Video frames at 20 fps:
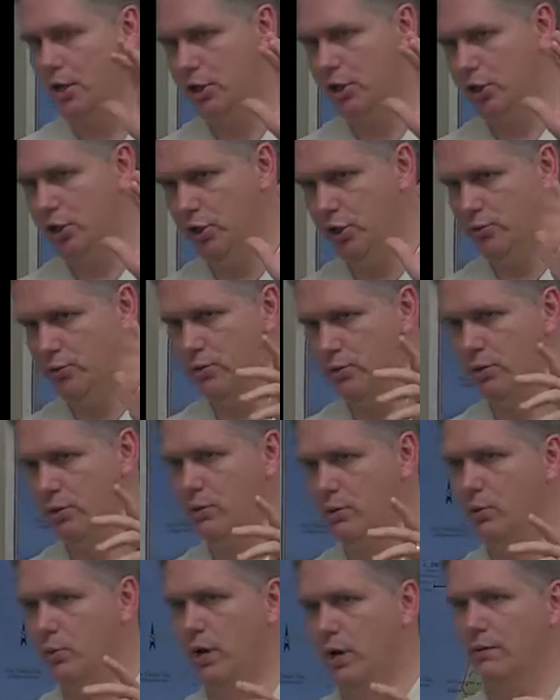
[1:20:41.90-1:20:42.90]
You
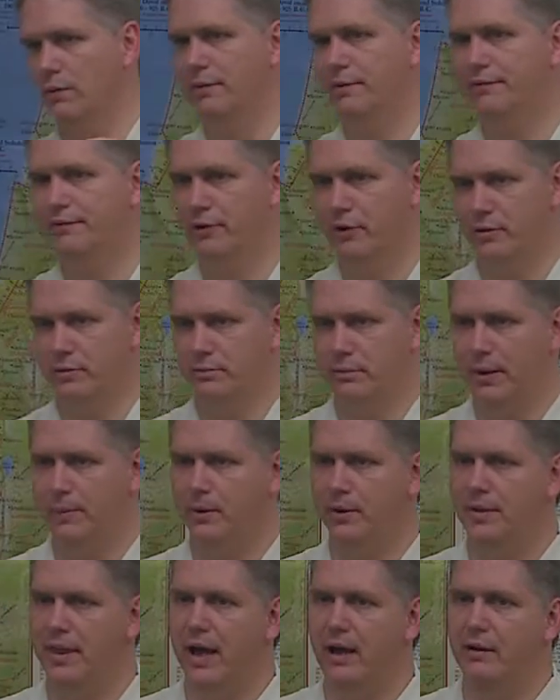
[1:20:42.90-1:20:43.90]
well, for,
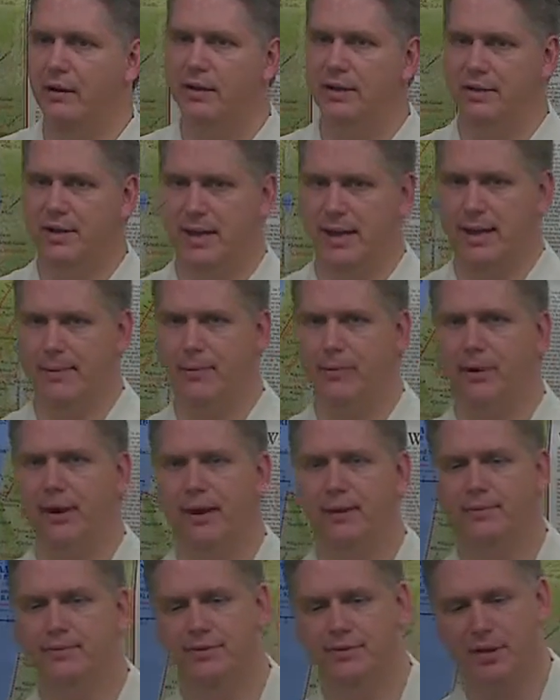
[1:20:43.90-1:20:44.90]
remember now in
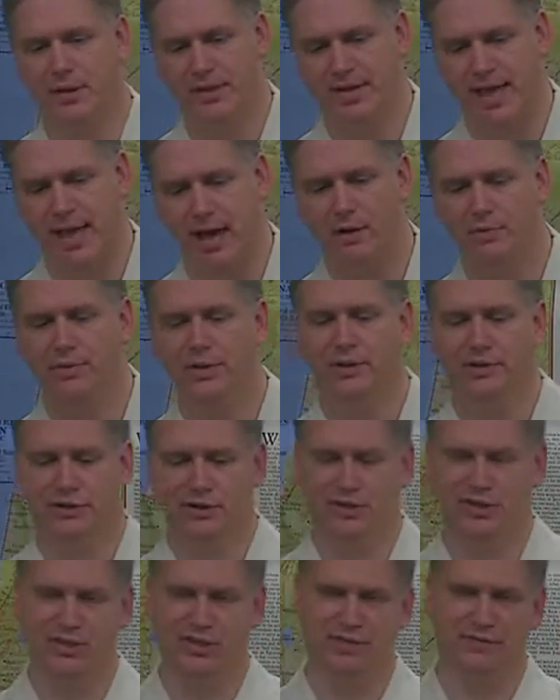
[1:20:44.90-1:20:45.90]
Abraham's account in
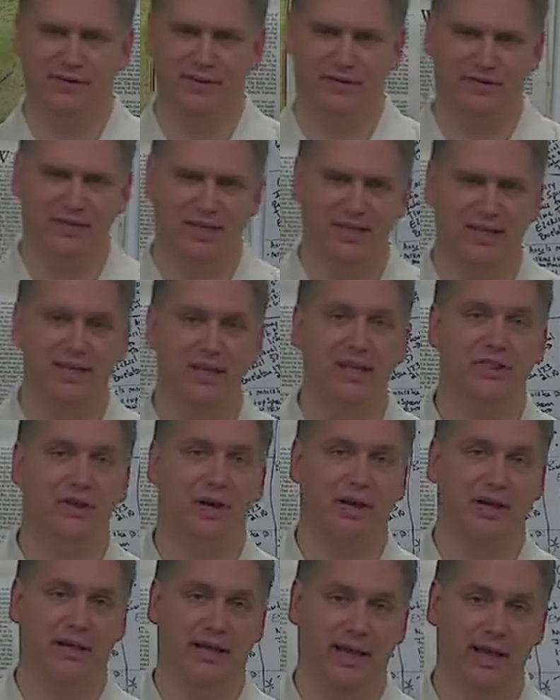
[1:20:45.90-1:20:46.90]
Genesis 15, he
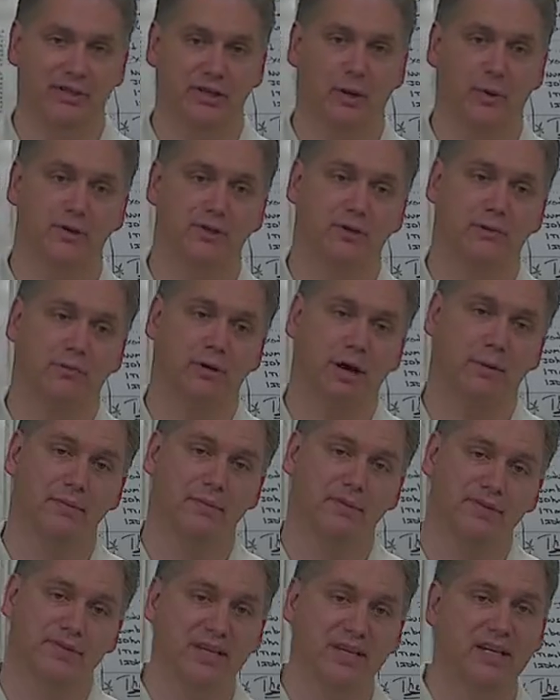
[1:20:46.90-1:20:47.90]
thought Eleazar was the
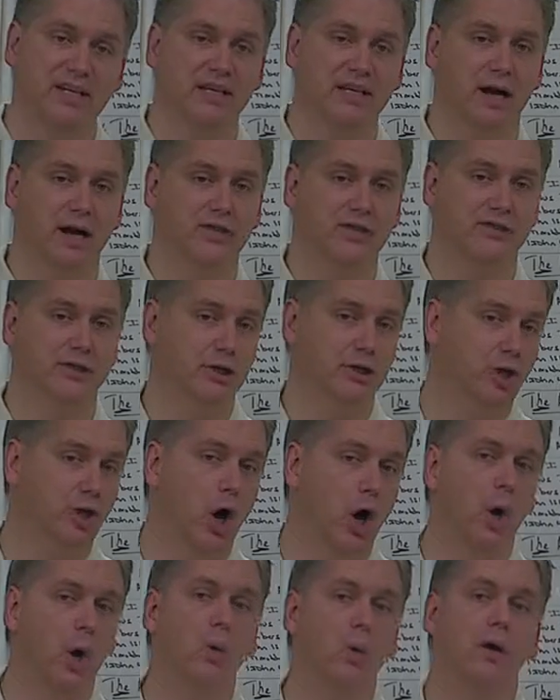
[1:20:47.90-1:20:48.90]
promised seed, and God said
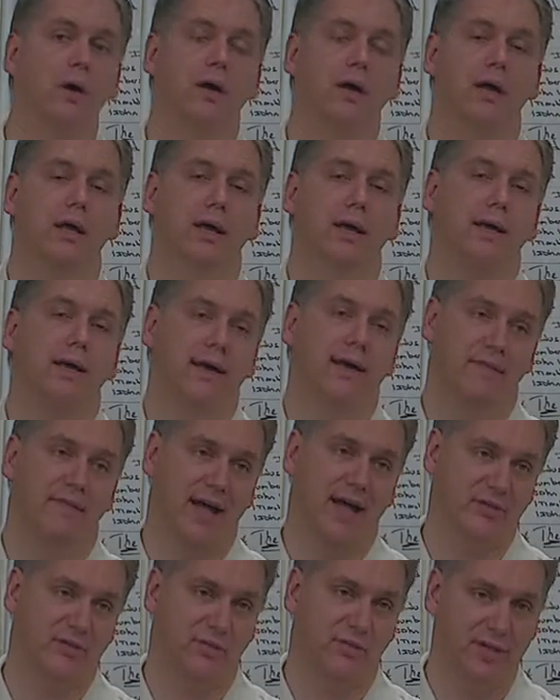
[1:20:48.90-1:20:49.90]
no, and
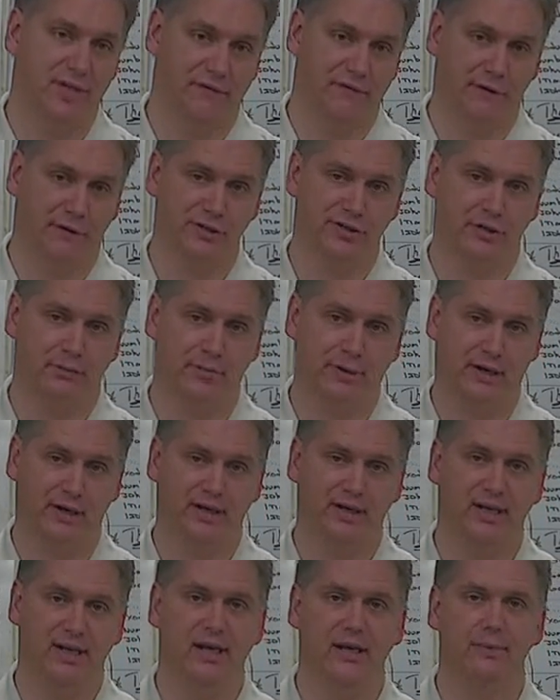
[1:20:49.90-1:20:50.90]
that's when he first
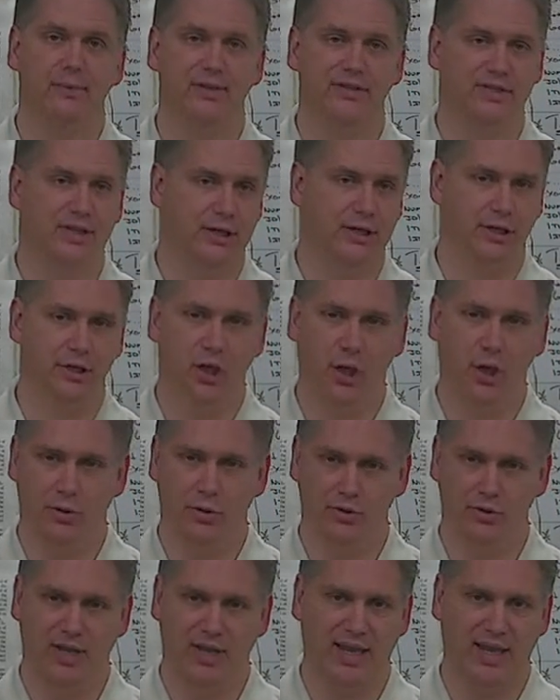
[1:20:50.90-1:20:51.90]
appeared to him and said, "No,
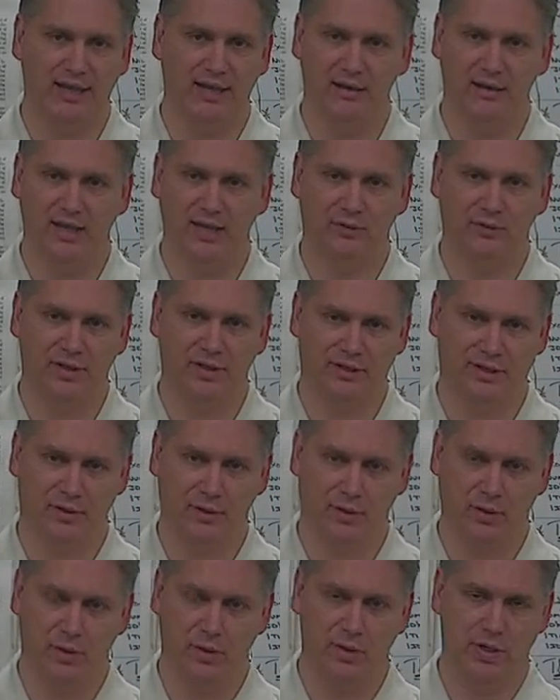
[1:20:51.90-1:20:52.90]
you can't." That's when he
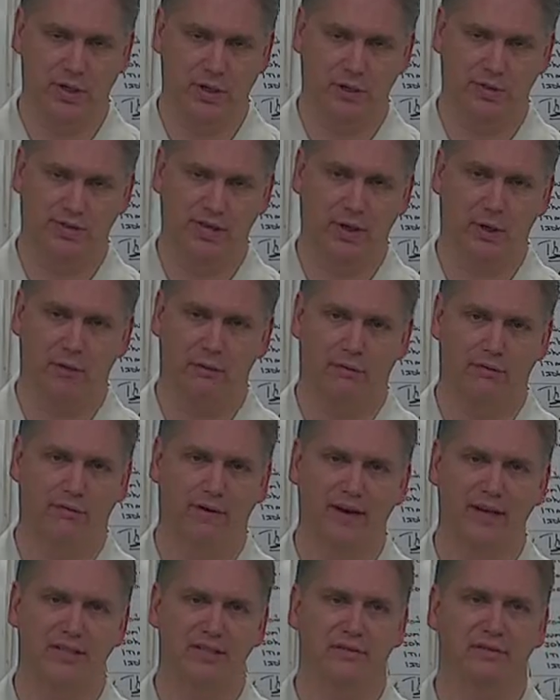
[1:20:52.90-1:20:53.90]
you used that whole
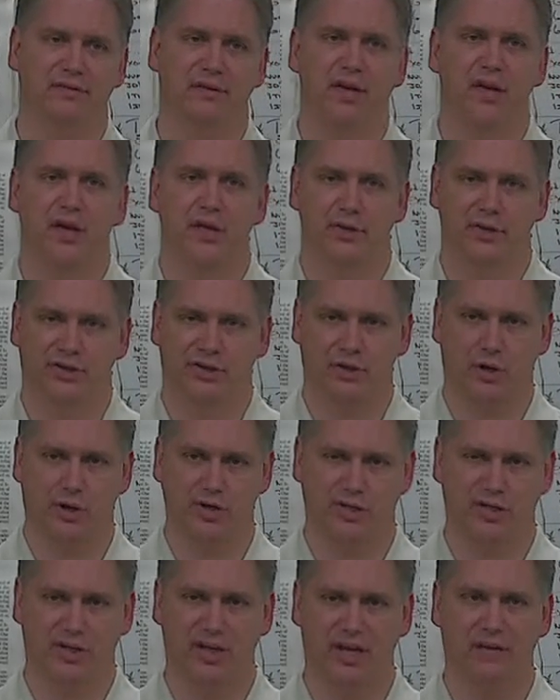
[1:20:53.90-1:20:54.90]
phrase of the stars
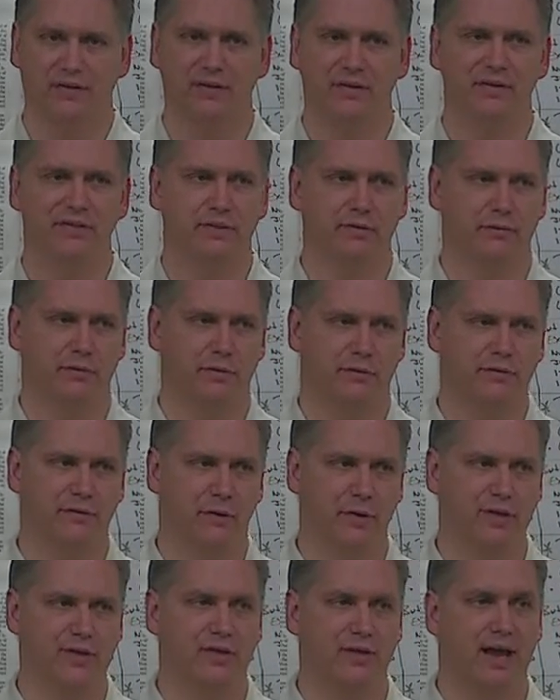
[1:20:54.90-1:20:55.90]
of the heavens and
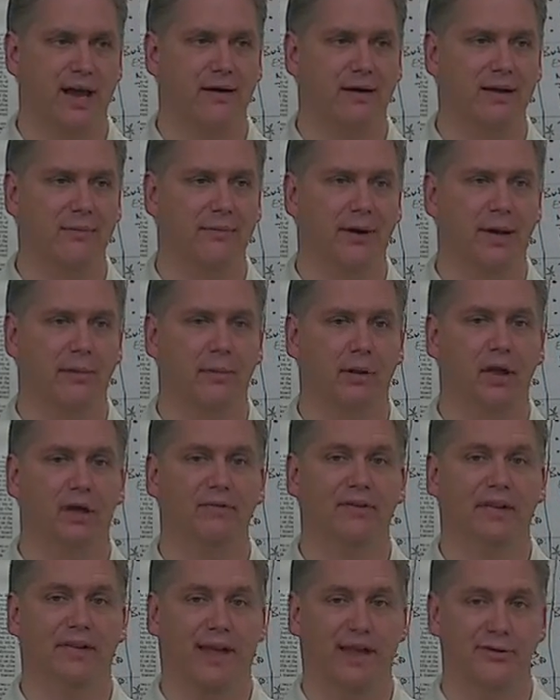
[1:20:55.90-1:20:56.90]
referring to how Abraham loved
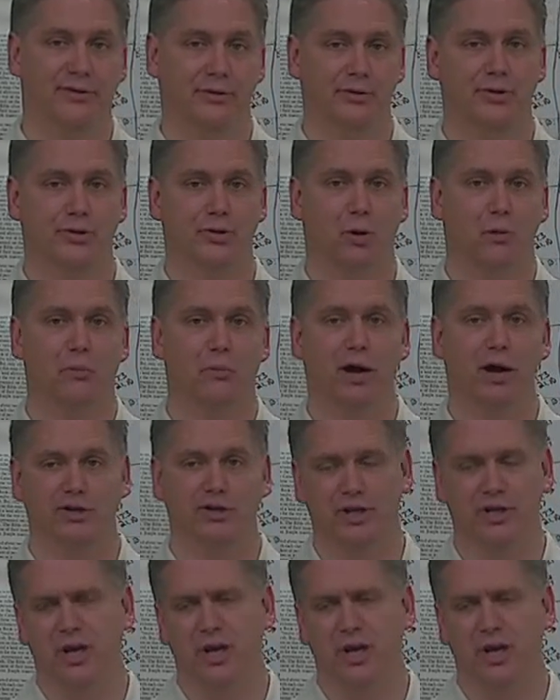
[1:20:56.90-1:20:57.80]
Eleazar so much.